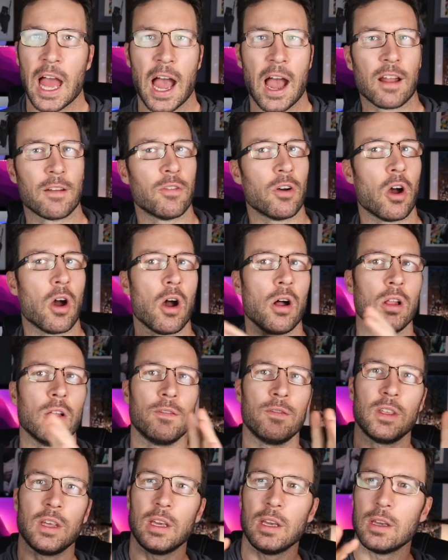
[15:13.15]
out of all
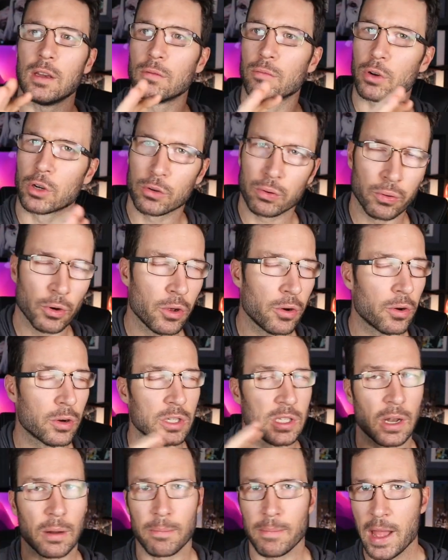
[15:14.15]
of the
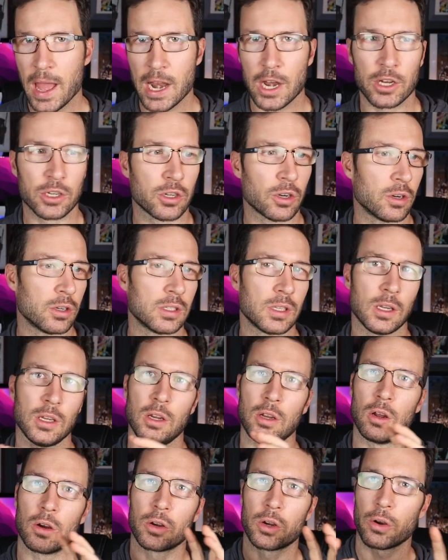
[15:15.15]
recruiters and managers and
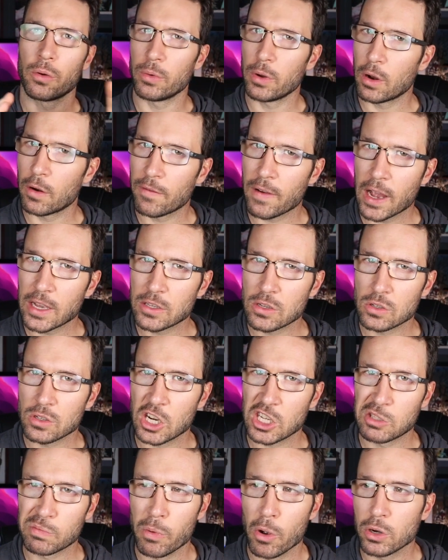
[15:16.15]
you know career advisors
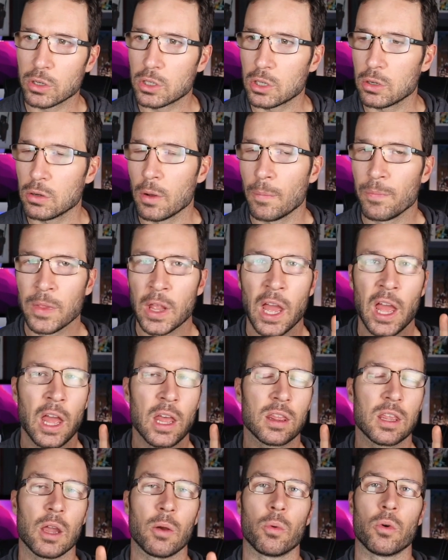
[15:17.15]
I spoke to,
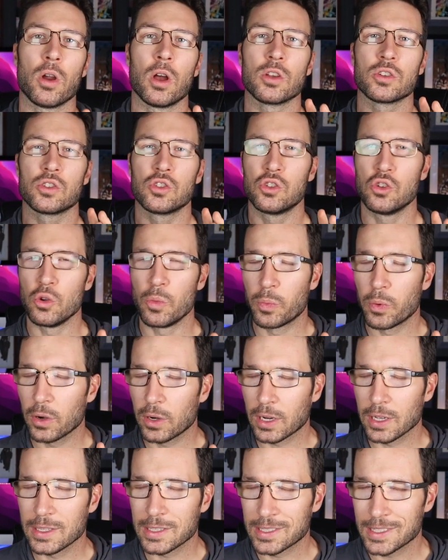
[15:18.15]
they were all super
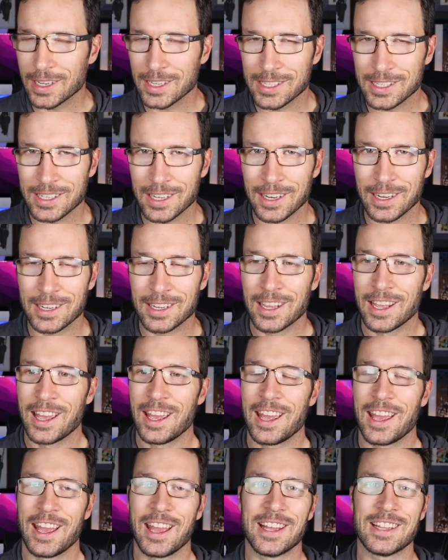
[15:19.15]
consistent
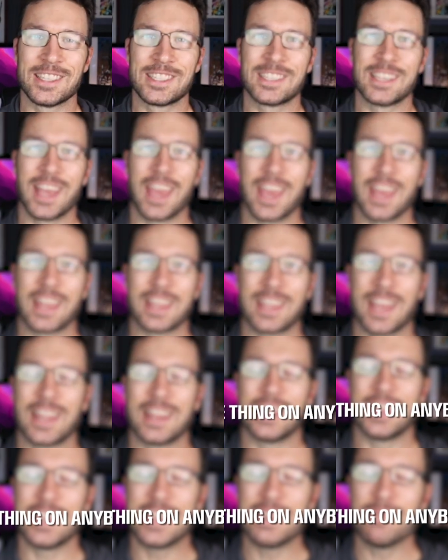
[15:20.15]
in saying
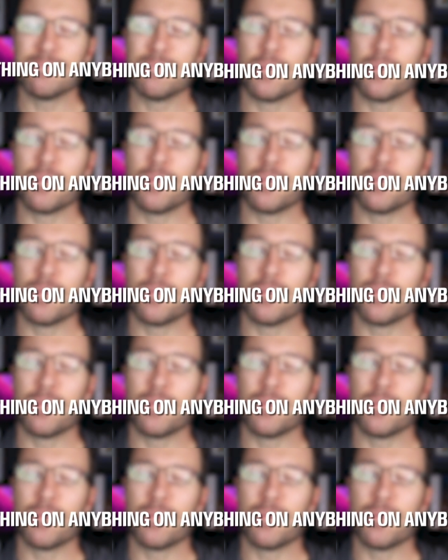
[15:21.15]
that the